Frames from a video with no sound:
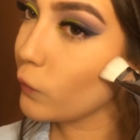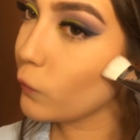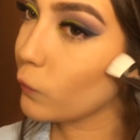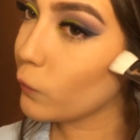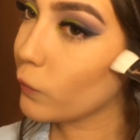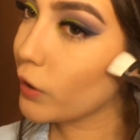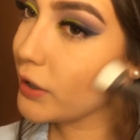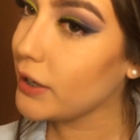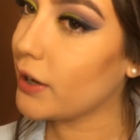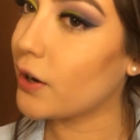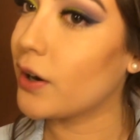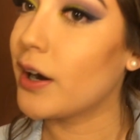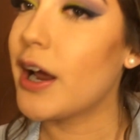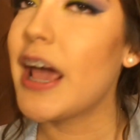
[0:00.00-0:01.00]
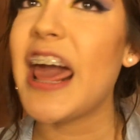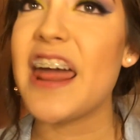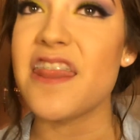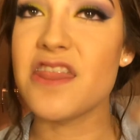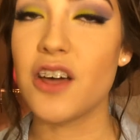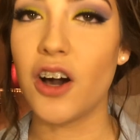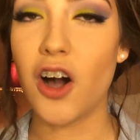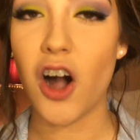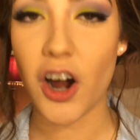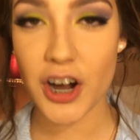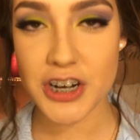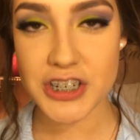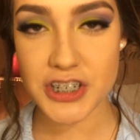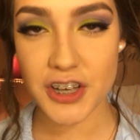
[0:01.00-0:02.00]
Right here, in the
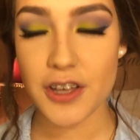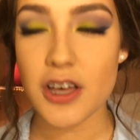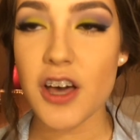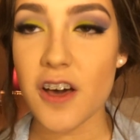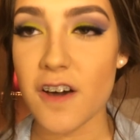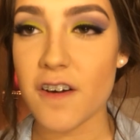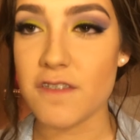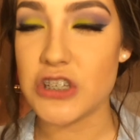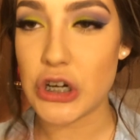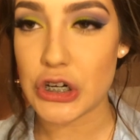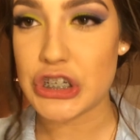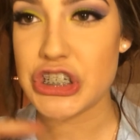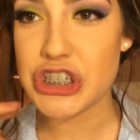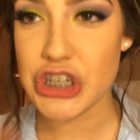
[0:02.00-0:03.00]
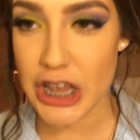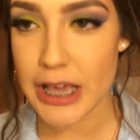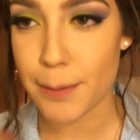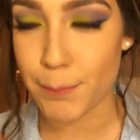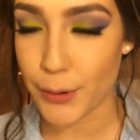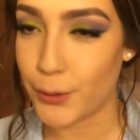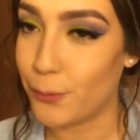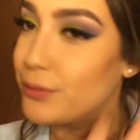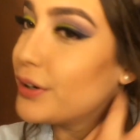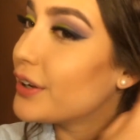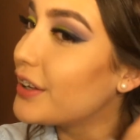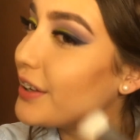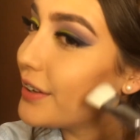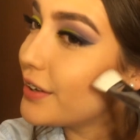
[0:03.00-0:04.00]
heart of your cheekbone.
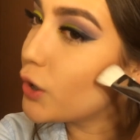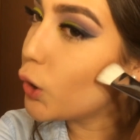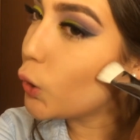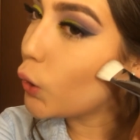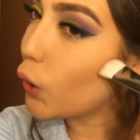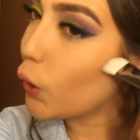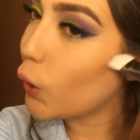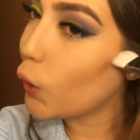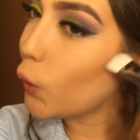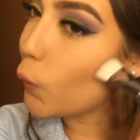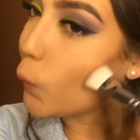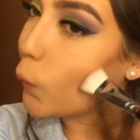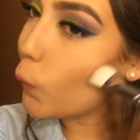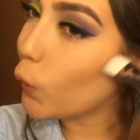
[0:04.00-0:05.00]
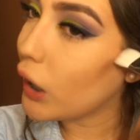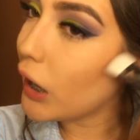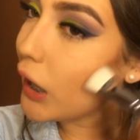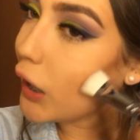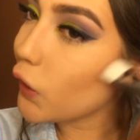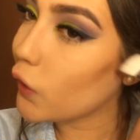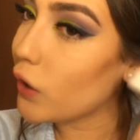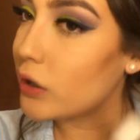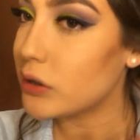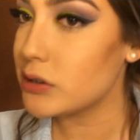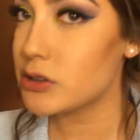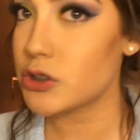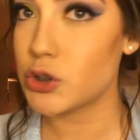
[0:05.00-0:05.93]
What I like to call it.